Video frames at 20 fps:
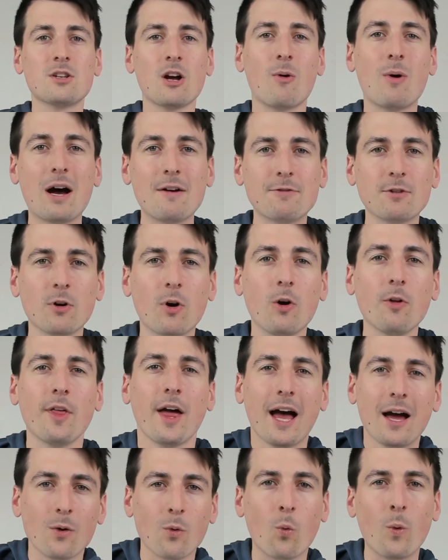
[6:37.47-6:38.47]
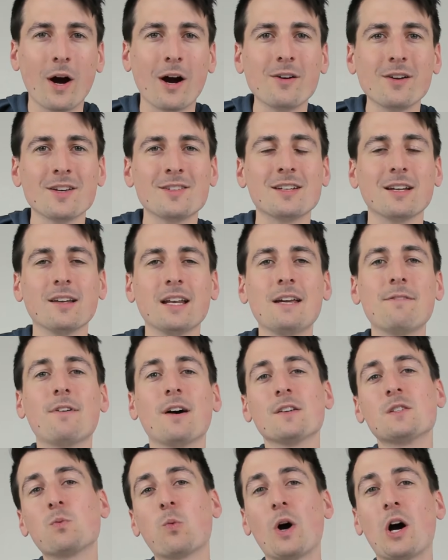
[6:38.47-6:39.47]
after all that, where does it leave us?
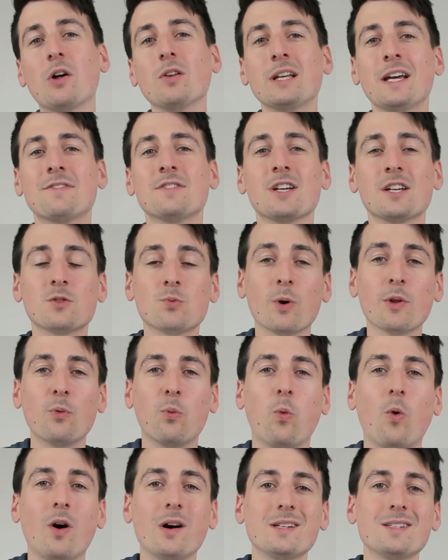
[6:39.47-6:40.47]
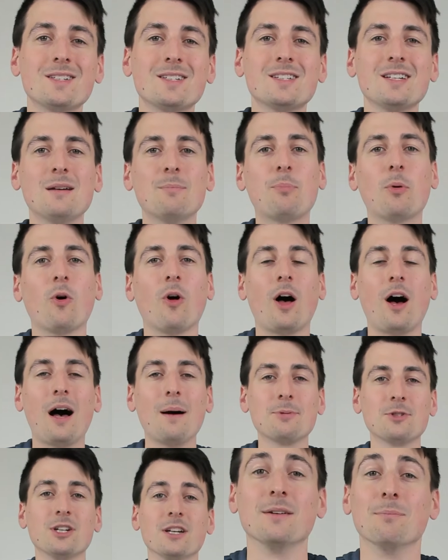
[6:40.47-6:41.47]
Well, it leaves us with one simple
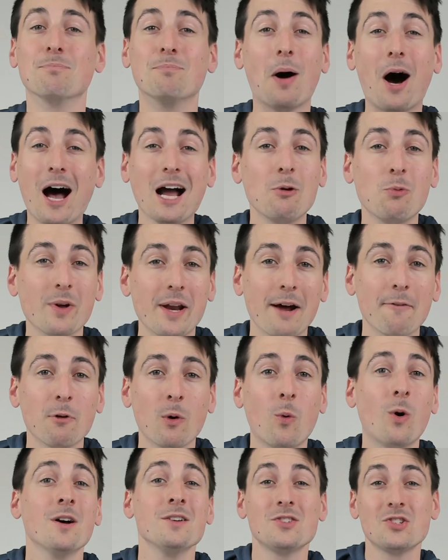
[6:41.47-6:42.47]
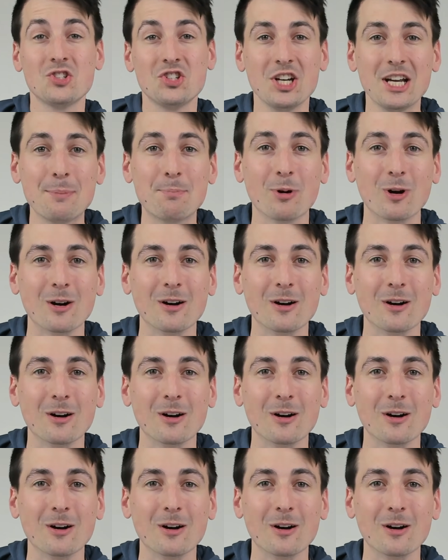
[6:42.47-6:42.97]
option: buy whatever one's cheaper.